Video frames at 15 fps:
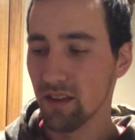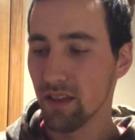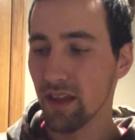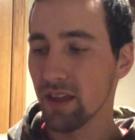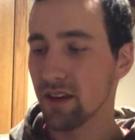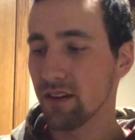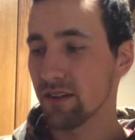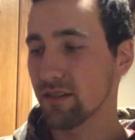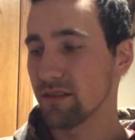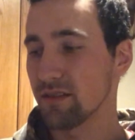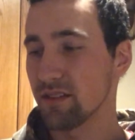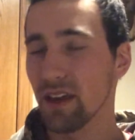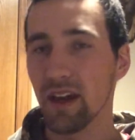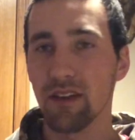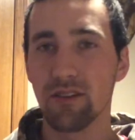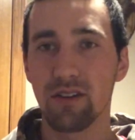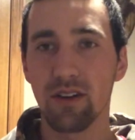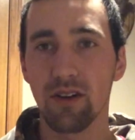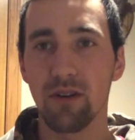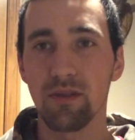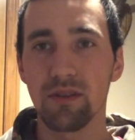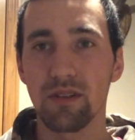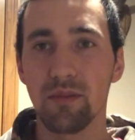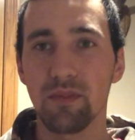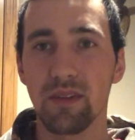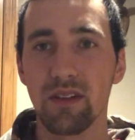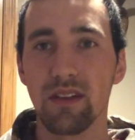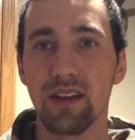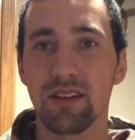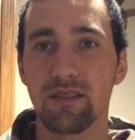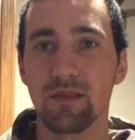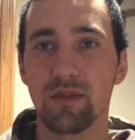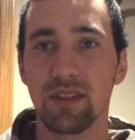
then yeah, you can go with something less.